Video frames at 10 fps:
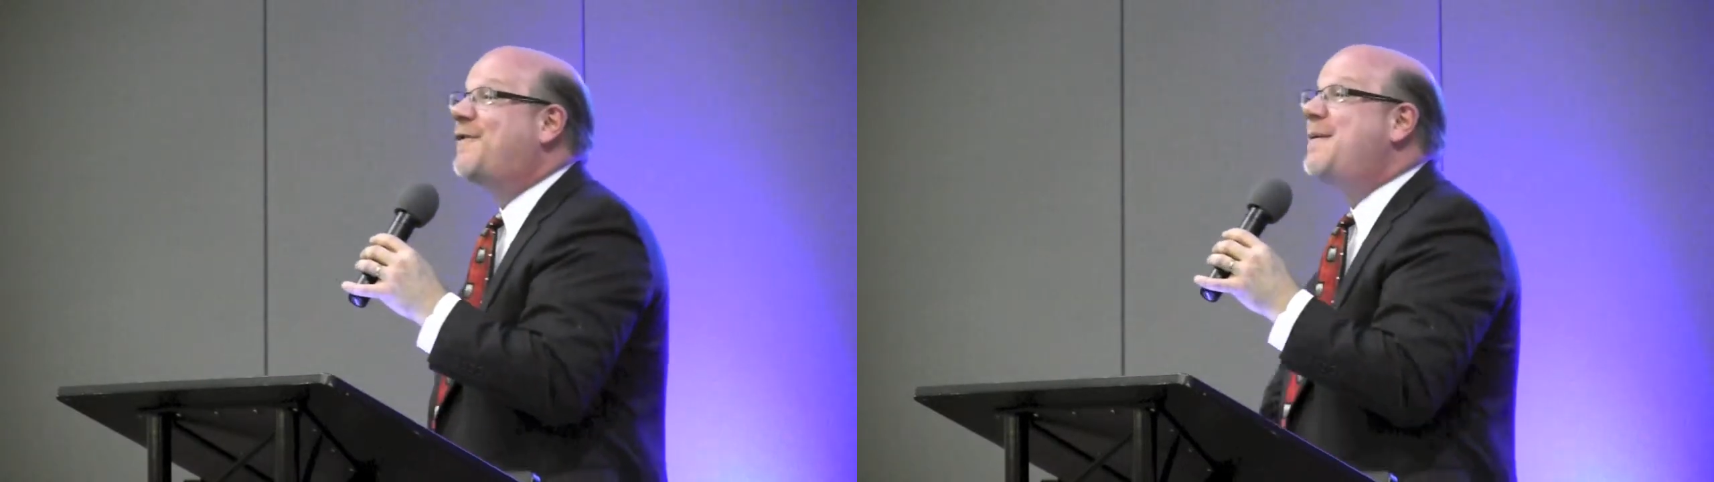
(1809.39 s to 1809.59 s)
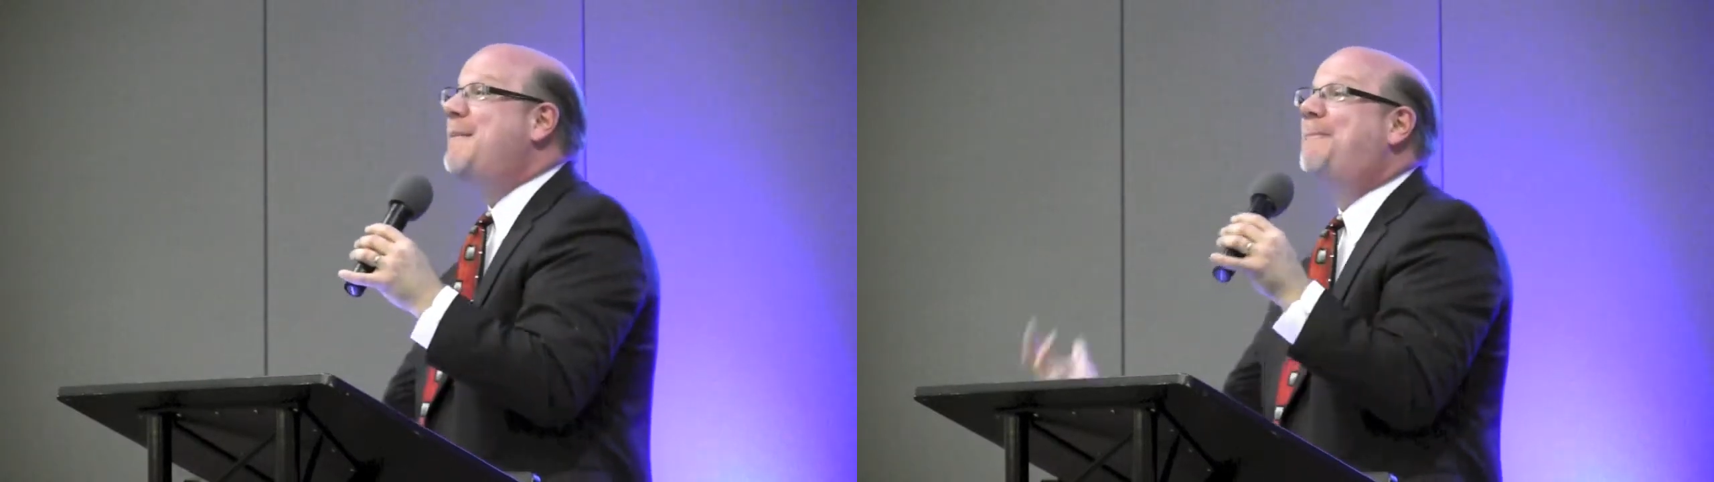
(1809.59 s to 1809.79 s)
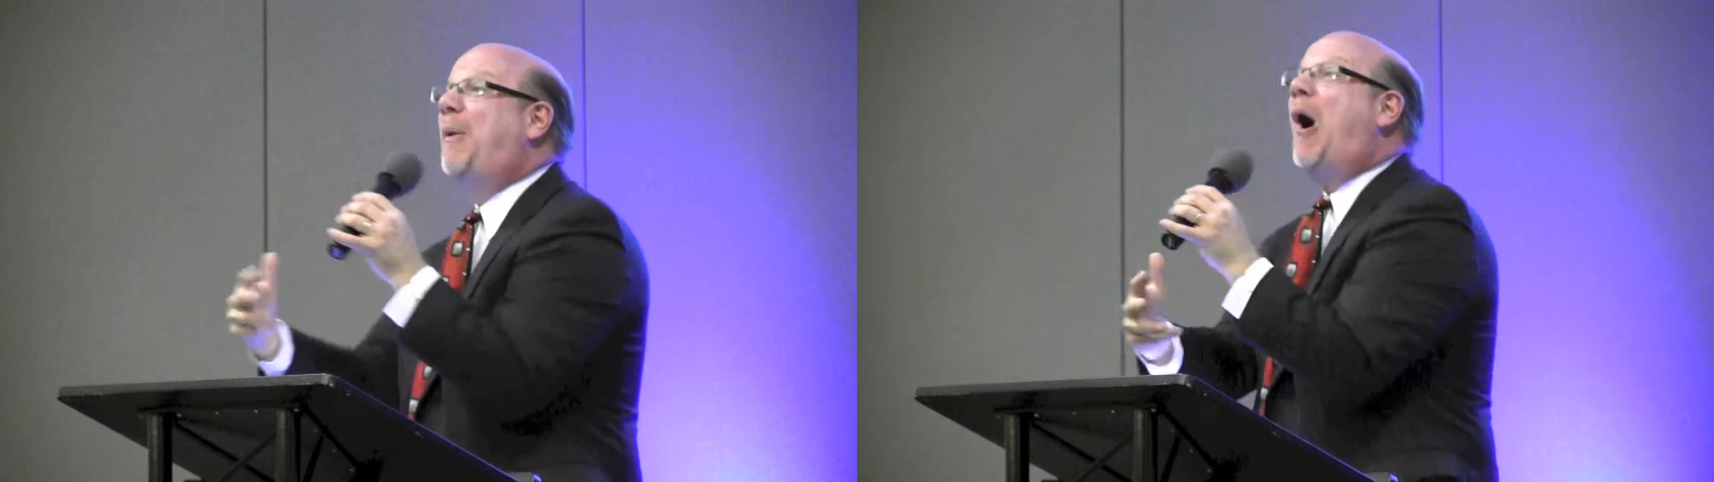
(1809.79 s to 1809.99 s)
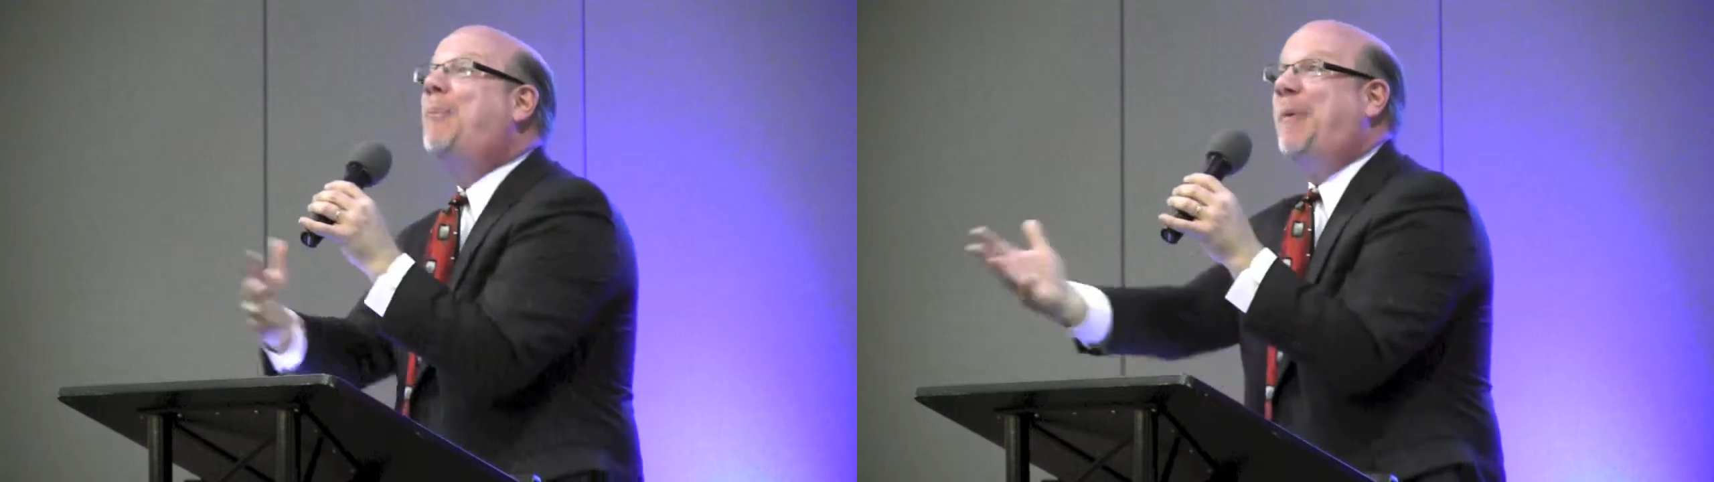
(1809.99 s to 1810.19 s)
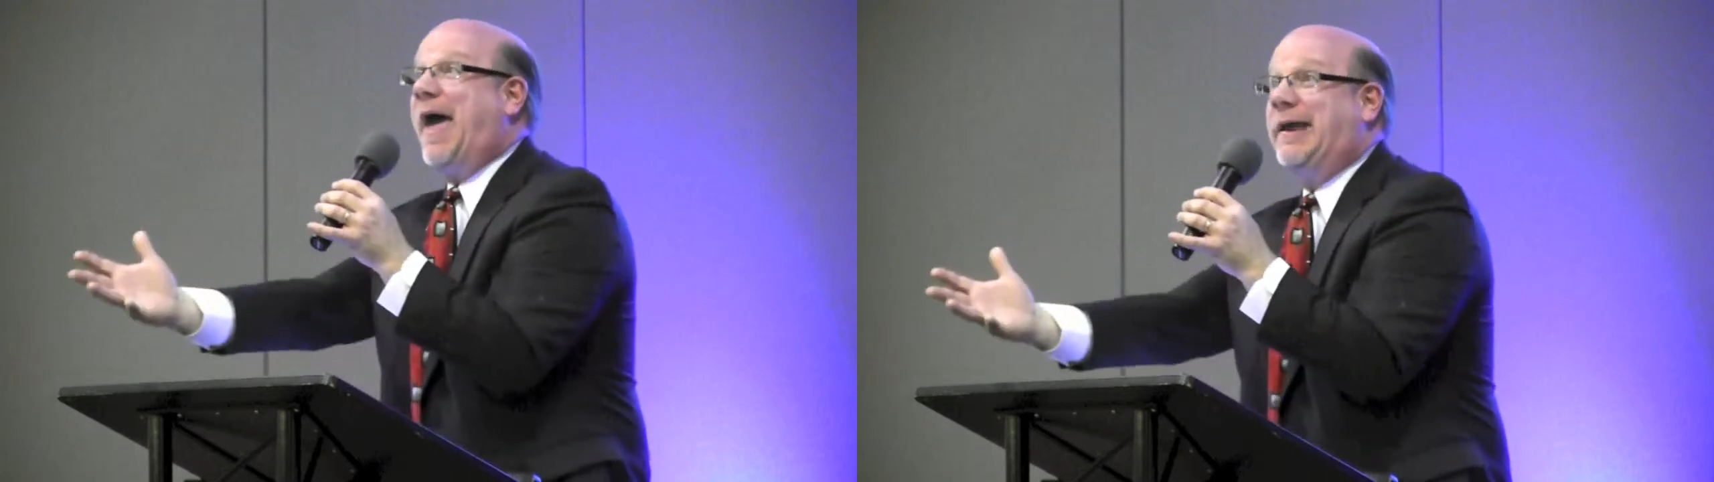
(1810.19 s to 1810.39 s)
them in my
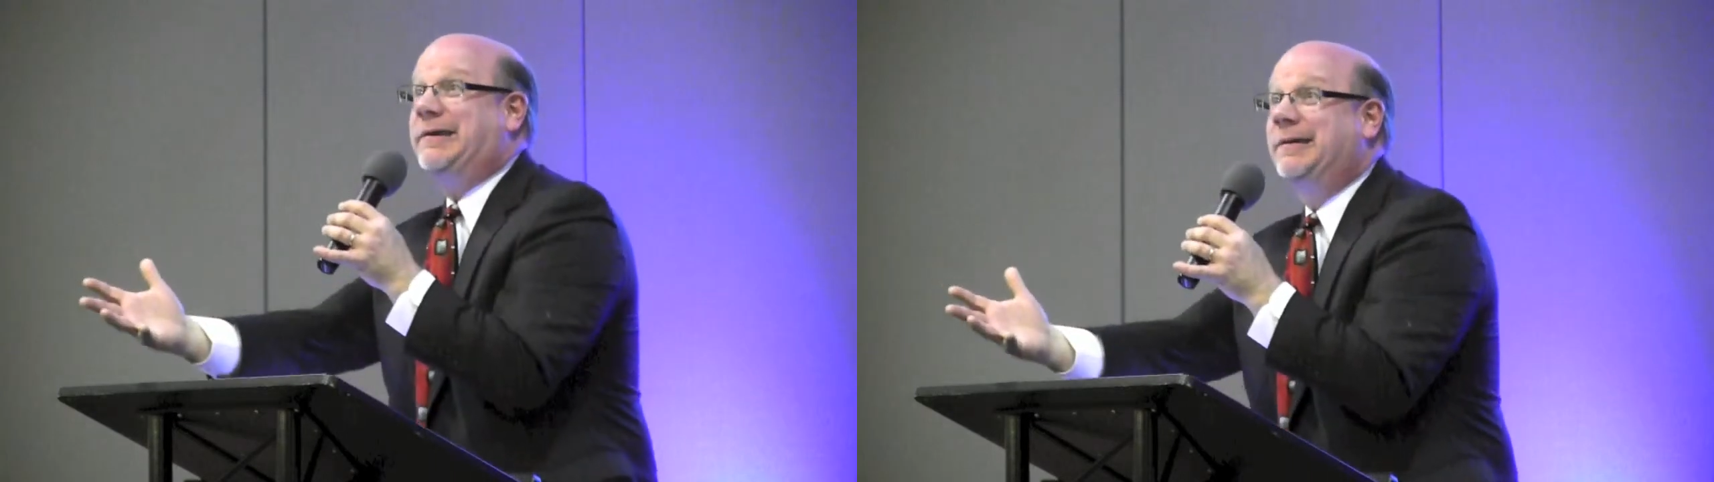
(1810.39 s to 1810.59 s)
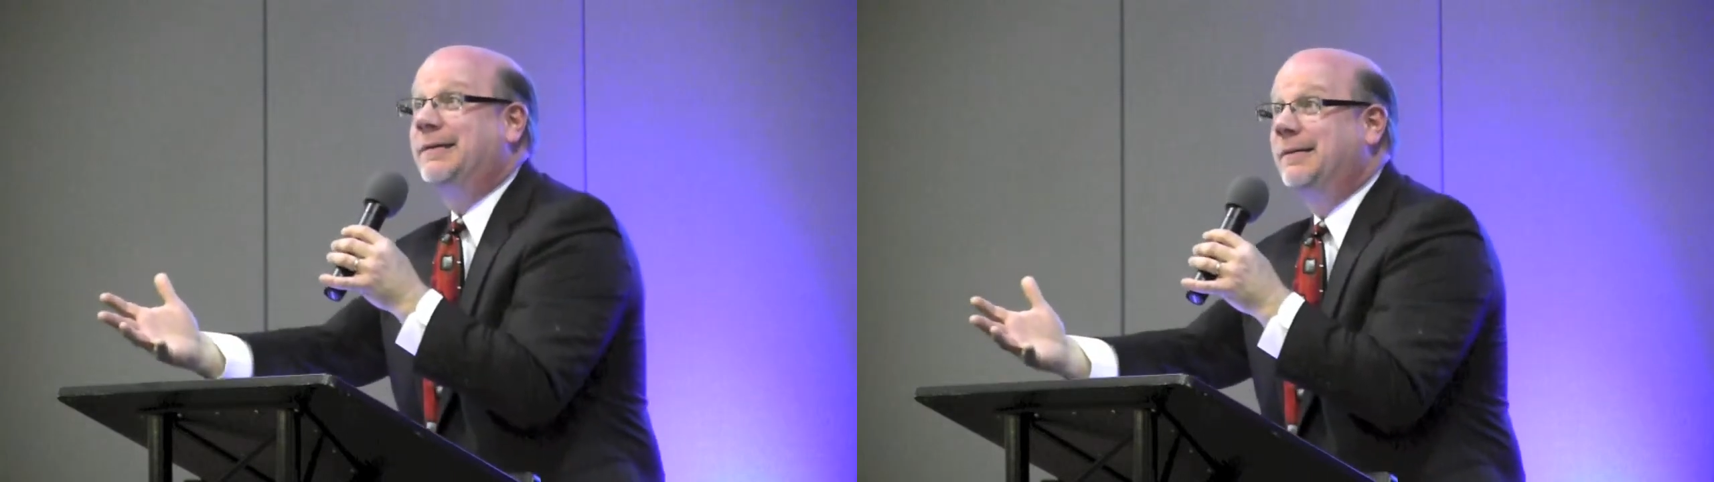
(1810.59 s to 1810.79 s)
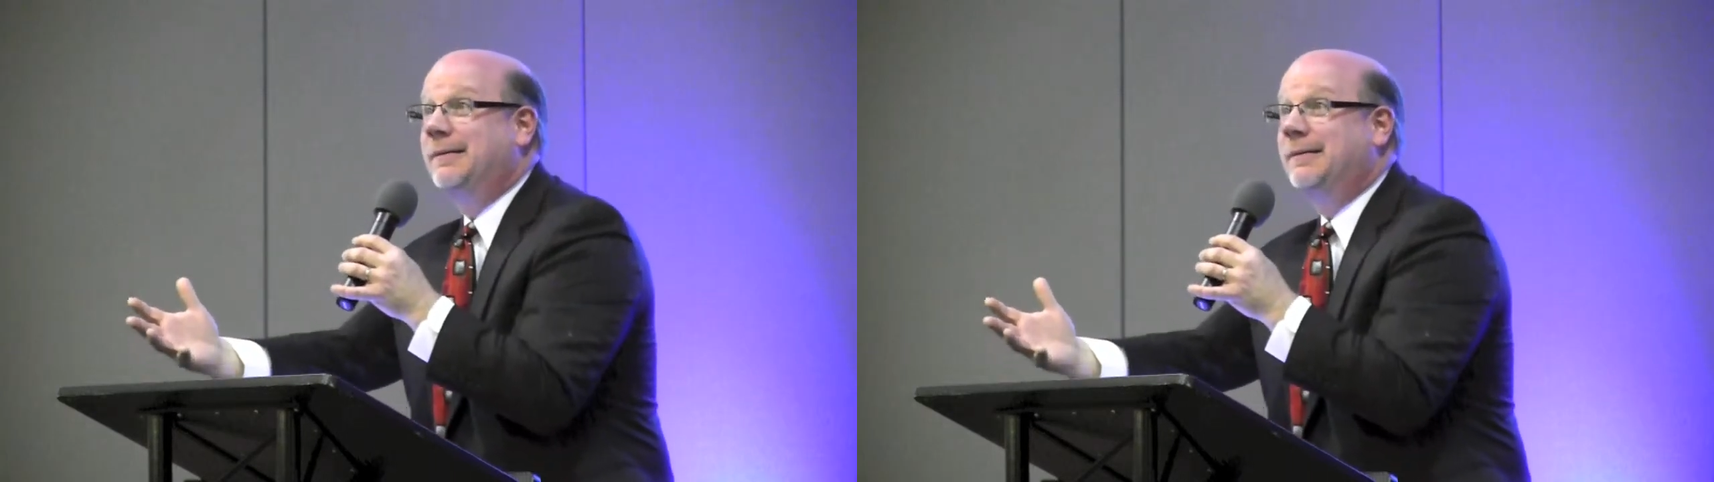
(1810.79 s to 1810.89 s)
pulpit.